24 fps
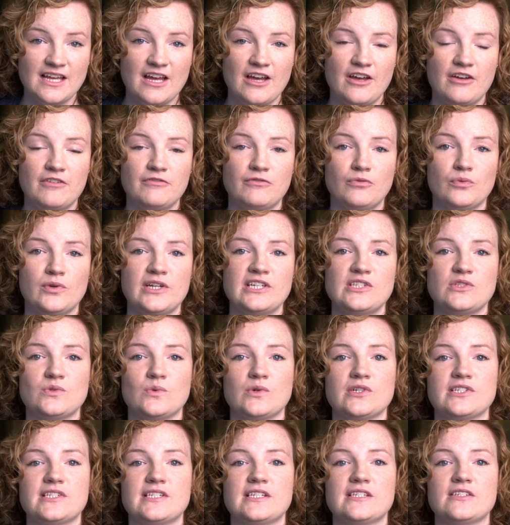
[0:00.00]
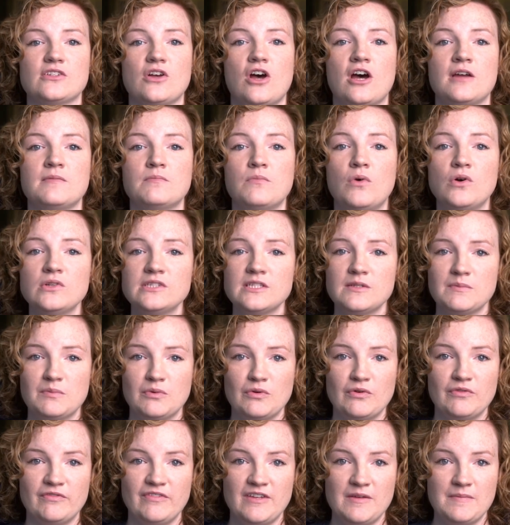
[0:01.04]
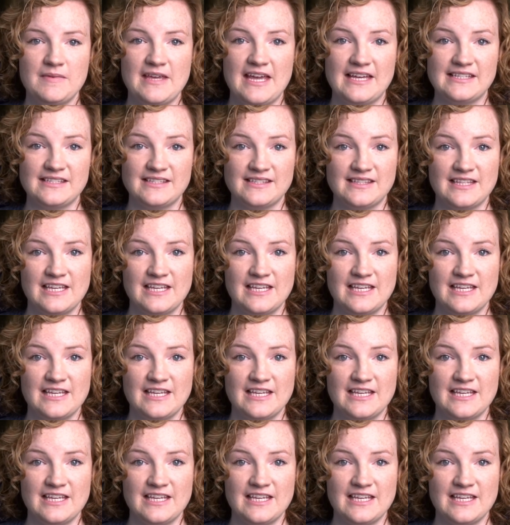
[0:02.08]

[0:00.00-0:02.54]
of resources on multiple VBS